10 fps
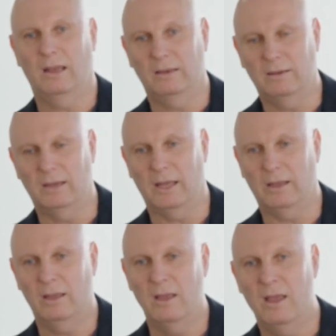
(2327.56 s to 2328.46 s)

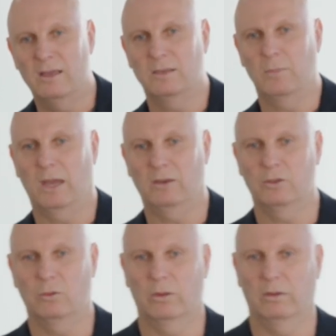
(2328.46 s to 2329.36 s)
together to make
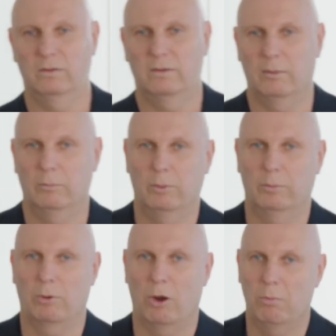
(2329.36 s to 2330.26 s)
sure that it's done
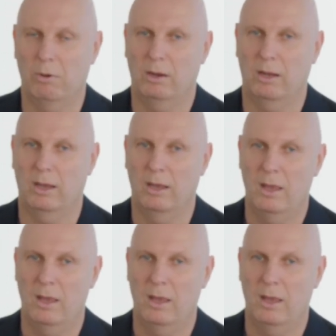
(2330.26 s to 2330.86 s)
appropriately.